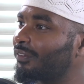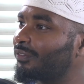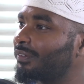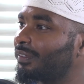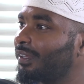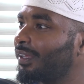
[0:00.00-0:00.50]
can.
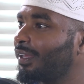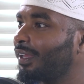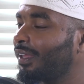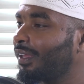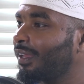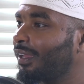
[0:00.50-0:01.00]
But what, what,
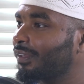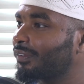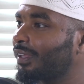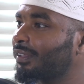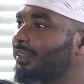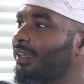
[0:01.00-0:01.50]
like, have, have,
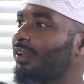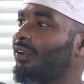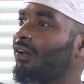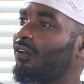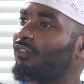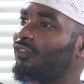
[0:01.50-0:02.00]
it's not have that they can
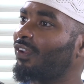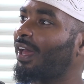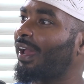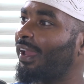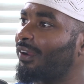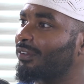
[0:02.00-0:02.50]
not, all
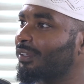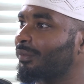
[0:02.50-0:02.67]
fly or